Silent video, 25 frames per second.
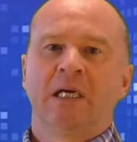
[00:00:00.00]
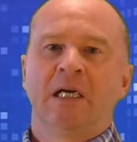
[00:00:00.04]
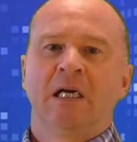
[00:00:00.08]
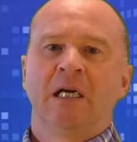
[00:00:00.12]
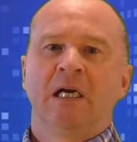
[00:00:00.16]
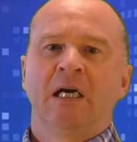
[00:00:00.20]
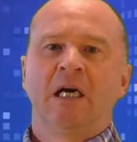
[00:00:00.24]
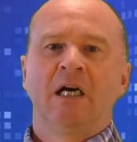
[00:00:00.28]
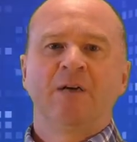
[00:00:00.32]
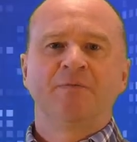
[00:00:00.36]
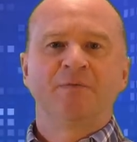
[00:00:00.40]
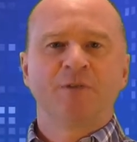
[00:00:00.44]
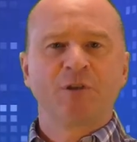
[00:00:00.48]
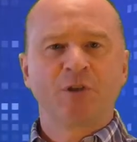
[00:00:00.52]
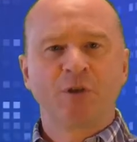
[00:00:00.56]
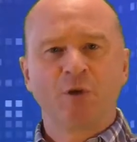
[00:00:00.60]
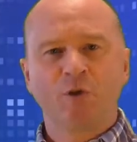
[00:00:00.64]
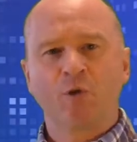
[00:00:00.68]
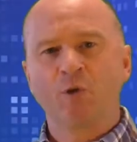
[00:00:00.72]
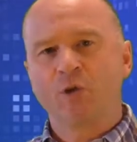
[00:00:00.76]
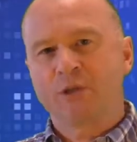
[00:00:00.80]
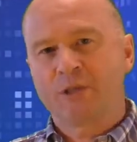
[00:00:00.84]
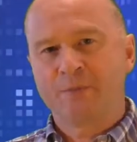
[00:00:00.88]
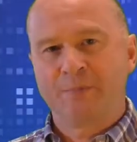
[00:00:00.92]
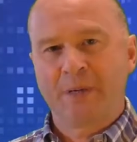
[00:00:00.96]
I've
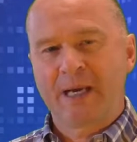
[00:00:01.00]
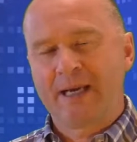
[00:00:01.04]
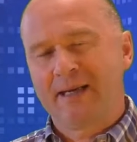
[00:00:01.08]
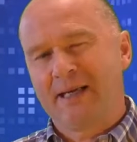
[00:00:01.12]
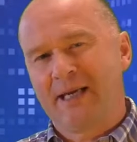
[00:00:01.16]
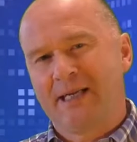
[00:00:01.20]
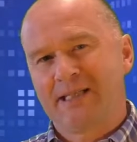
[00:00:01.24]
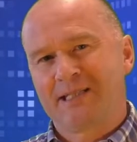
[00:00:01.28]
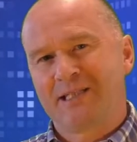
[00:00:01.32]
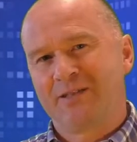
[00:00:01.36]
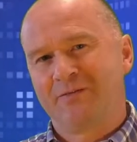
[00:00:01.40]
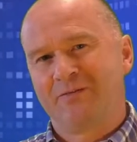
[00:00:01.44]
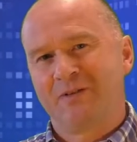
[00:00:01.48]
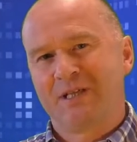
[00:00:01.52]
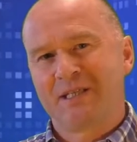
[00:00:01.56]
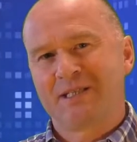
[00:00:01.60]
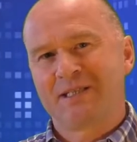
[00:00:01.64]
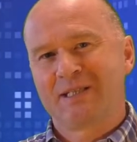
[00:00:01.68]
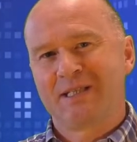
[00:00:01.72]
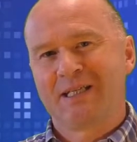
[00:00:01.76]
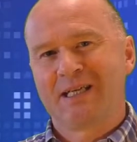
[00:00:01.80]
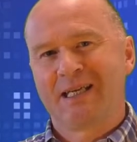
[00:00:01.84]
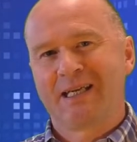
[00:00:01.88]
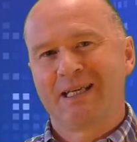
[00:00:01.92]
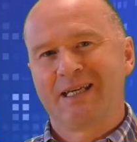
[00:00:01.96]
talked about active
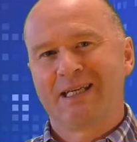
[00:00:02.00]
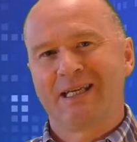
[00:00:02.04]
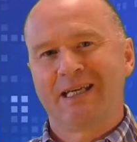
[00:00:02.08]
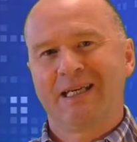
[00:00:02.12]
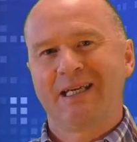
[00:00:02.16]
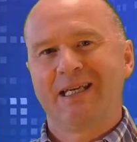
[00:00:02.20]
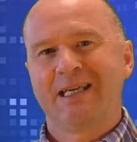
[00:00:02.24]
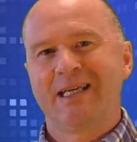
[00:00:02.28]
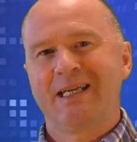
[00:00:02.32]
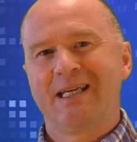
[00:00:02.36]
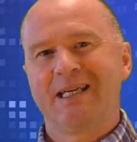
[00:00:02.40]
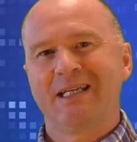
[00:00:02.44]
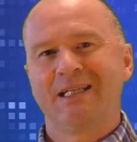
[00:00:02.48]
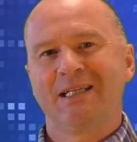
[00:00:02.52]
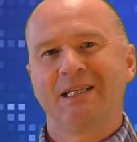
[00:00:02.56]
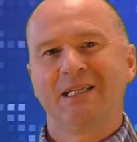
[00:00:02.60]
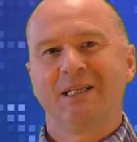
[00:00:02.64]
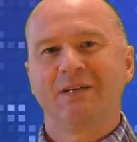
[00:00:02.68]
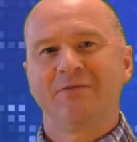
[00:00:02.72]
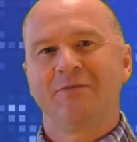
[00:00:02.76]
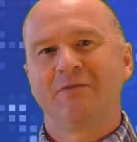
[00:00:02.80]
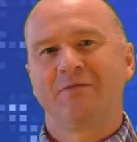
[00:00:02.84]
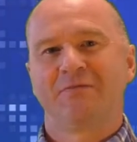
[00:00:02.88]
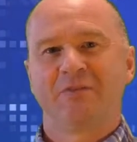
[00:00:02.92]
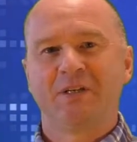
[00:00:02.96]
listening in
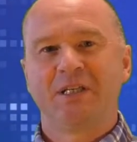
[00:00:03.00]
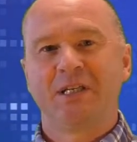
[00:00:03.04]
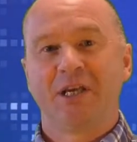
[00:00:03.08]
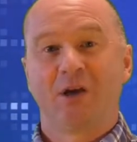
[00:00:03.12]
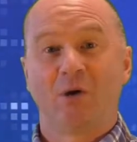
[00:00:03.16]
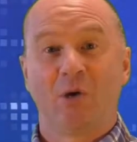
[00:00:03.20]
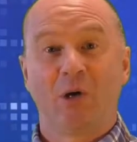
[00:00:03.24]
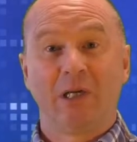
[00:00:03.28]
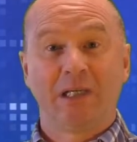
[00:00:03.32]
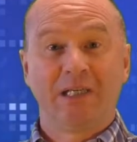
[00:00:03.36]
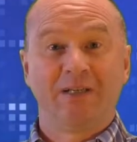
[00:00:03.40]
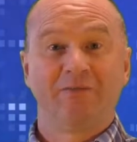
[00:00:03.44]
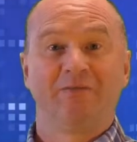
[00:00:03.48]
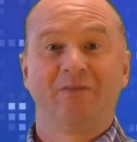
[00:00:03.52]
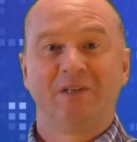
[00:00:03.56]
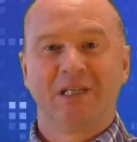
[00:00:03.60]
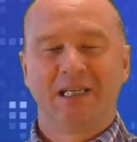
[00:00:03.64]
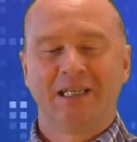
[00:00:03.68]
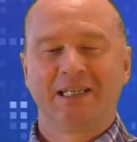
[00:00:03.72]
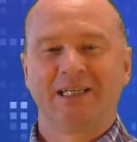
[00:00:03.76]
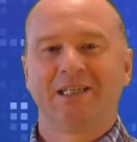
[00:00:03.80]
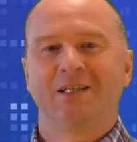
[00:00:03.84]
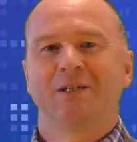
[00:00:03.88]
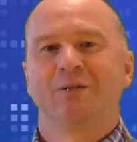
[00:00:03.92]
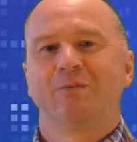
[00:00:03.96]
another video, I'll leave a
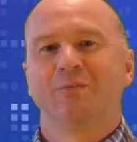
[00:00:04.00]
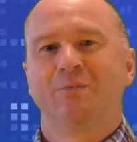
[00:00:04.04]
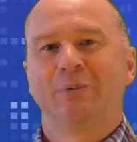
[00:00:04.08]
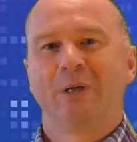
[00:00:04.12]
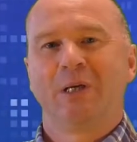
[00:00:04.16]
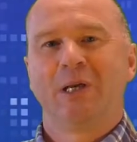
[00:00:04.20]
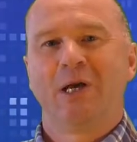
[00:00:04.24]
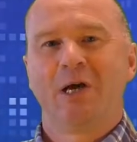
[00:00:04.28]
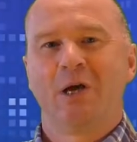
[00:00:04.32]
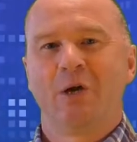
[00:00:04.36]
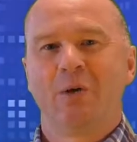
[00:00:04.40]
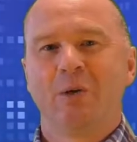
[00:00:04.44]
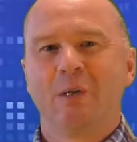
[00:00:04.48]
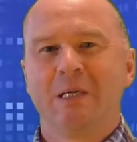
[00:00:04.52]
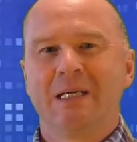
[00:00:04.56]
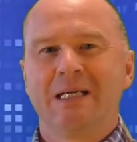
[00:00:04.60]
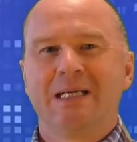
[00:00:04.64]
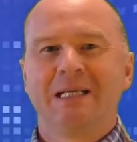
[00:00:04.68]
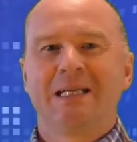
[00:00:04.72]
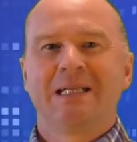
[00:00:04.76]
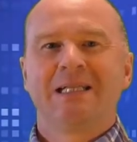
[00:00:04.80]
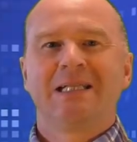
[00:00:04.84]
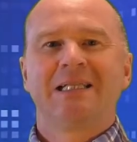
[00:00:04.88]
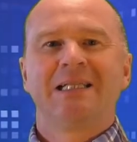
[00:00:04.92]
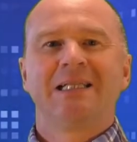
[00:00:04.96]
link below.
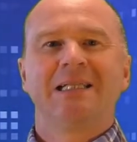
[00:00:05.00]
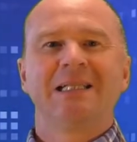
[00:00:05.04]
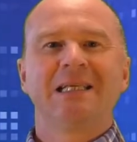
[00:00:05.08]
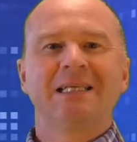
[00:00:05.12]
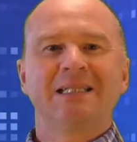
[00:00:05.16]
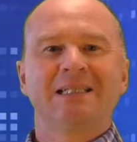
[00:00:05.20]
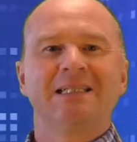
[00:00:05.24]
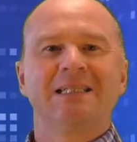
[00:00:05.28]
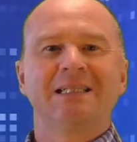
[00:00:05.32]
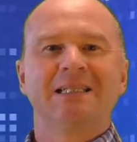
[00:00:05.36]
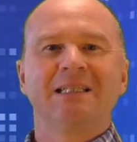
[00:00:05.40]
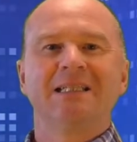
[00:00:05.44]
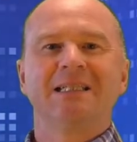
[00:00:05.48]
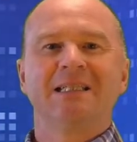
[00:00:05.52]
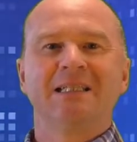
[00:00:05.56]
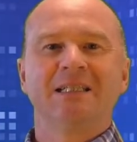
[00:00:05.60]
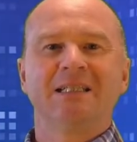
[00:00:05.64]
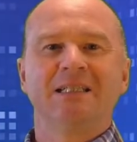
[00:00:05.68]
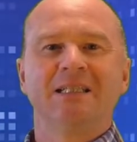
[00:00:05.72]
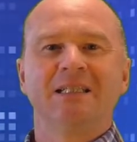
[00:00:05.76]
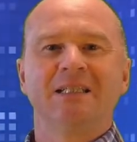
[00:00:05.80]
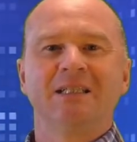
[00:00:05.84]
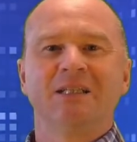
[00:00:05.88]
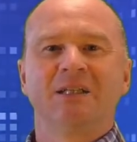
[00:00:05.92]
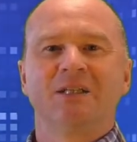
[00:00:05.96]

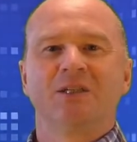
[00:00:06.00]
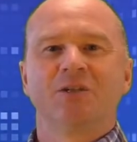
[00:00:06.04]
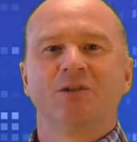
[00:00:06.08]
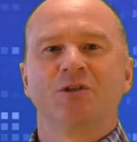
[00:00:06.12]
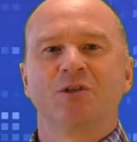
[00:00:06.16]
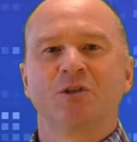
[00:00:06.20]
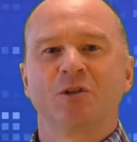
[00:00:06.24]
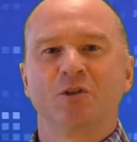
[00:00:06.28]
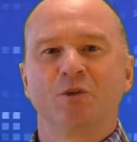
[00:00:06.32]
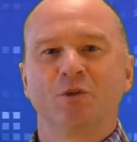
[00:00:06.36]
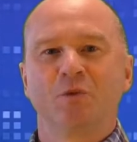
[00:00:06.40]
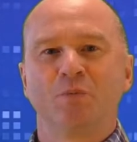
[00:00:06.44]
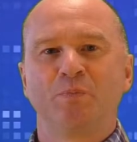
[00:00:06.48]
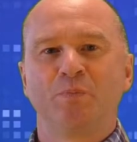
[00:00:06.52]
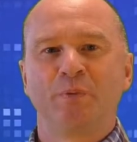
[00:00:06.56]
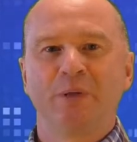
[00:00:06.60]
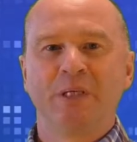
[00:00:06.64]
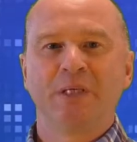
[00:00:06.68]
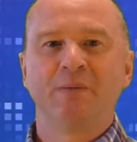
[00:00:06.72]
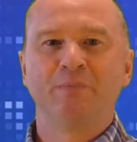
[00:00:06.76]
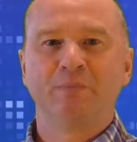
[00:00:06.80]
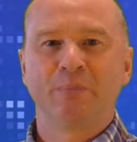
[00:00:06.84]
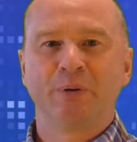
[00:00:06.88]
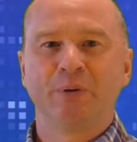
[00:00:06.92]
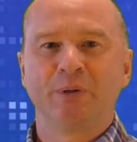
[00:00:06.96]
Listening to
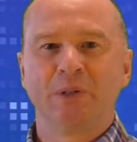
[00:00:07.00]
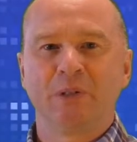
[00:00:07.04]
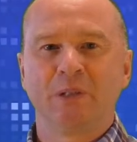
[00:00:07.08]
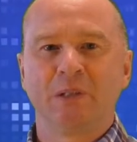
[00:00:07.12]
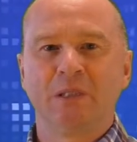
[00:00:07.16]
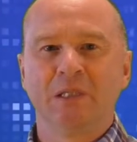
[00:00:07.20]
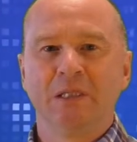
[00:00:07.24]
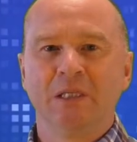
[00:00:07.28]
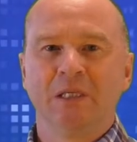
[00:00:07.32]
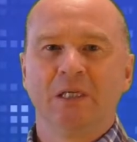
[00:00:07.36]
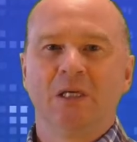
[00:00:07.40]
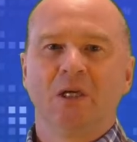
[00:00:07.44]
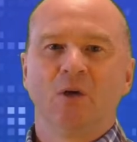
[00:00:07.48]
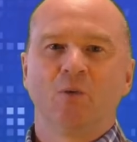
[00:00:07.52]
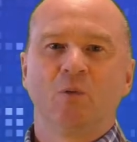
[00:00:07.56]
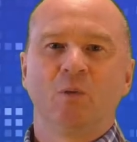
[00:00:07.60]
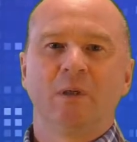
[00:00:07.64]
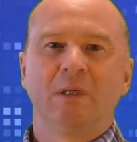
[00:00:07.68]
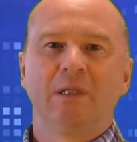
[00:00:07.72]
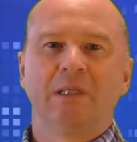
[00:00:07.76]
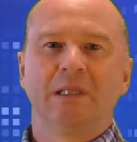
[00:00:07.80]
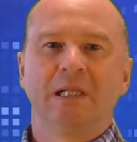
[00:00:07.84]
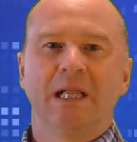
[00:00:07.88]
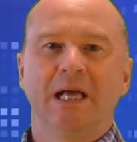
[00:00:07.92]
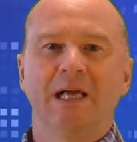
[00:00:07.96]
people
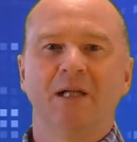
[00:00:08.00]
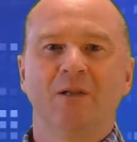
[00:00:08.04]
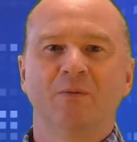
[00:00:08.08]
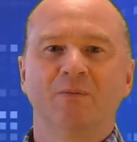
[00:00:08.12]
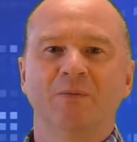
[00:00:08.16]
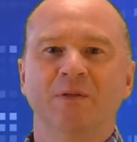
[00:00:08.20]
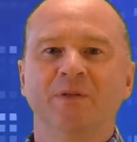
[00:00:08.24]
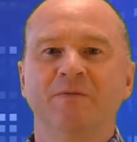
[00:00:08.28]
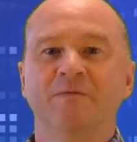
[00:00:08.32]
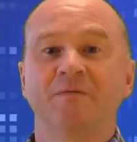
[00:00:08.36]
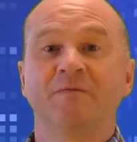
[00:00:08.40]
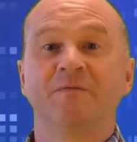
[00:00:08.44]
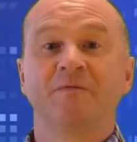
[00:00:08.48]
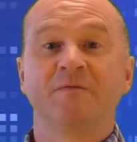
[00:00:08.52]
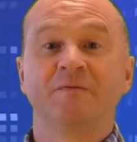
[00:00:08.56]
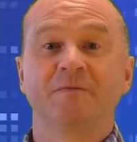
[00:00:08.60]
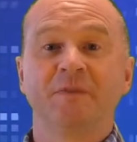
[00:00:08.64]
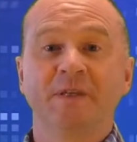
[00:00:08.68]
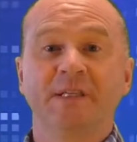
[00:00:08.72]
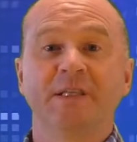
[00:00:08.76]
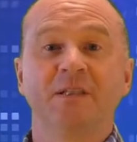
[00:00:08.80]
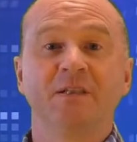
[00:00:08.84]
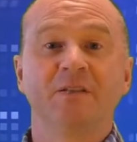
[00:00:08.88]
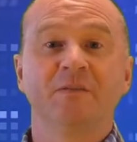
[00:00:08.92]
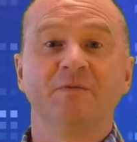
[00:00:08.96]
will help them
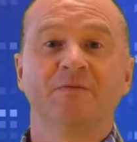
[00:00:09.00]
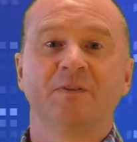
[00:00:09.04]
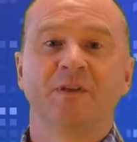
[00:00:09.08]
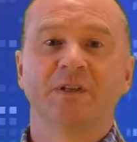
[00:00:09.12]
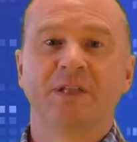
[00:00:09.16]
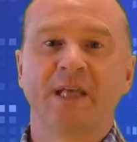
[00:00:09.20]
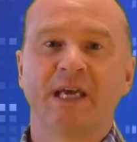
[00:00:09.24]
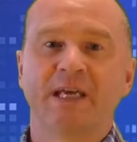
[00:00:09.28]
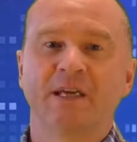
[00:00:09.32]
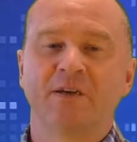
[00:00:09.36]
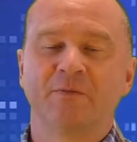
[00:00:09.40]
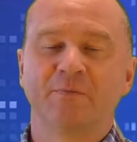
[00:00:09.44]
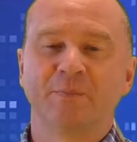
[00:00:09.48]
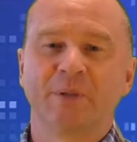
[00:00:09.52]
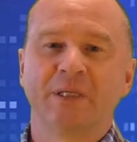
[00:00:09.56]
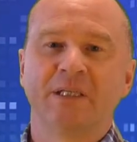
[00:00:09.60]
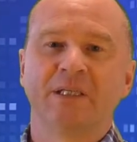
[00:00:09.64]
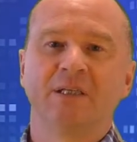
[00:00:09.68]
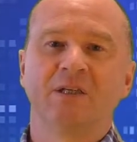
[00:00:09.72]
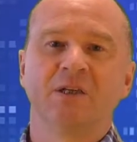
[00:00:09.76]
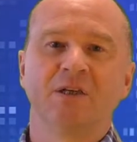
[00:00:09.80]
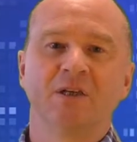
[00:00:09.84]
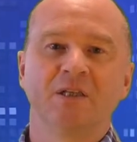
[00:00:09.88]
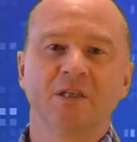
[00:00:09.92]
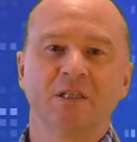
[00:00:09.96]
feel that they have been
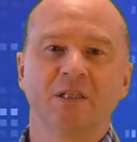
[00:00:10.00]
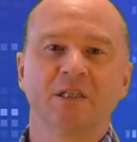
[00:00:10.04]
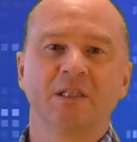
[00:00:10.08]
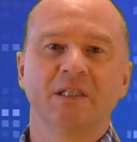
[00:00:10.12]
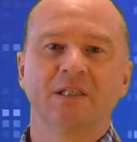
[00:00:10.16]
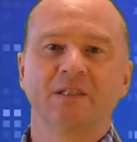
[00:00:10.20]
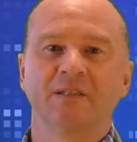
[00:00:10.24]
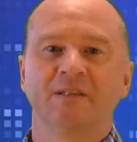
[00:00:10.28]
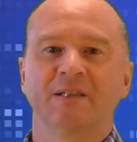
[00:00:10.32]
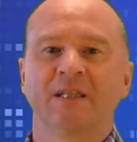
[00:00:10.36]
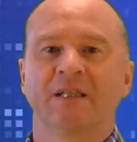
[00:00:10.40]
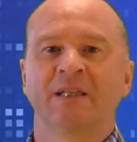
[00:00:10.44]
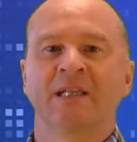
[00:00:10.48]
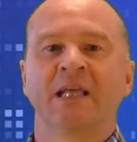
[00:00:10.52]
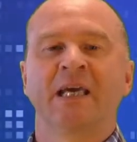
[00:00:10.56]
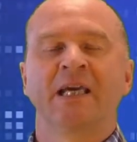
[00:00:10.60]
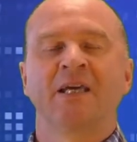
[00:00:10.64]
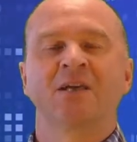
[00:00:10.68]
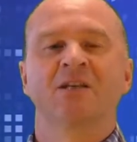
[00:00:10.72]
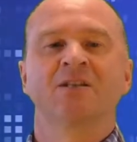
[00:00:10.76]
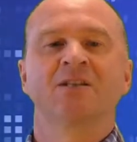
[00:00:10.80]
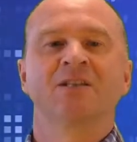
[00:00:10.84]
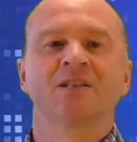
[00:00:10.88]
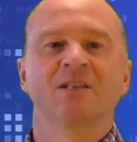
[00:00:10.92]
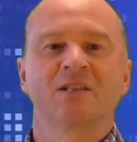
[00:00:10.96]
heard and that their
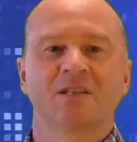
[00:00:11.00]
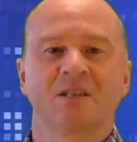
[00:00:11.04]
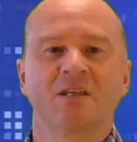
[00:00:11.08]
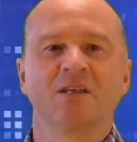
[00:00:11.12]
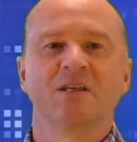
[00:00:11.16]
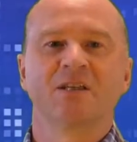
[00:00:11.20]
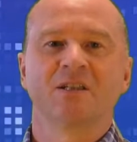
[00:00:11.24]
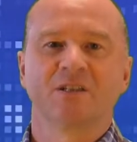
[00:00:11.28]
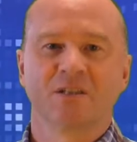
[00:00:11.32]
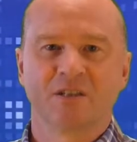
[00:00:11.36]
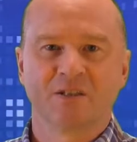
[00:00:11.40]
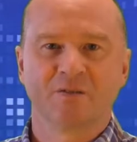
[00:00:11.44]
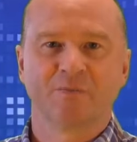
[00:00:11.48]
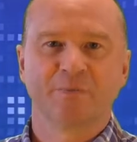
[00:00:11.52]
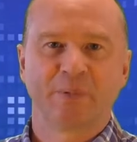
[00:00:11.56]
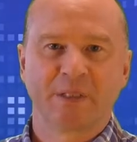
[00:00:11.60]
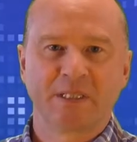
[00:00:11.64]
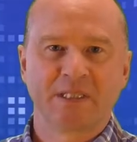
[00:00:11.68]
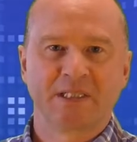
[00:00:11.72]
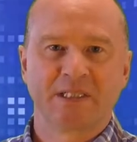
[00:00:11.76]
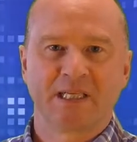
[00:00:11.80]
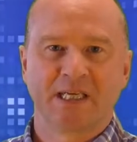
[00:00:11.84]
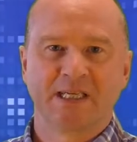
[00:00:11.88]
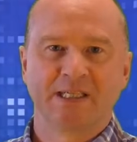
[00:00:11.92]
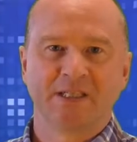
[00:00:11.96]
concerns have been
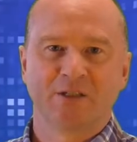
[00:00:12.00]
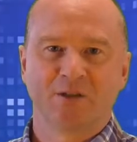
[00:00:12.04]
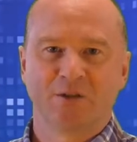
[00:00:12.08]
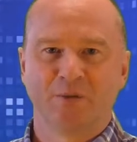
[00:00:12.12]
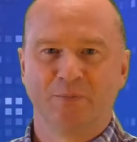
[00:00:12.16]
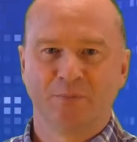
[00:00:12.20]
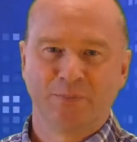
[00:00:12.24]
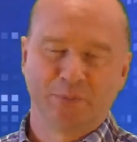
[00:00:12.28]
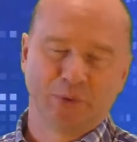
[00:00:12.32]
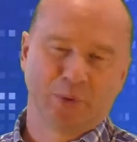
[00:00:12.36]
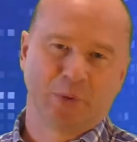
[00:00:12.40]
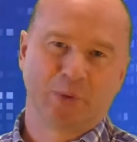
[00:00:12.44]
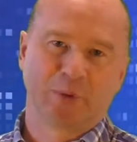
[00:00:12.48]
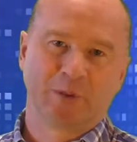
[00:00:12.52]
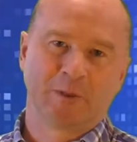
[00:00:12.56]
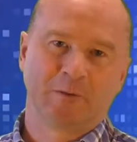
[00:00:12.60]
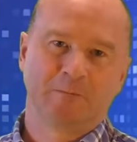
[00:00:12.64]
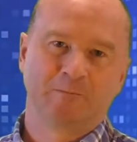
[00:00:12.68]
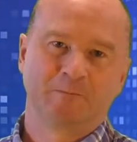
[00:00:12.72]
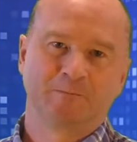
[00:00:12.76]
taken on board.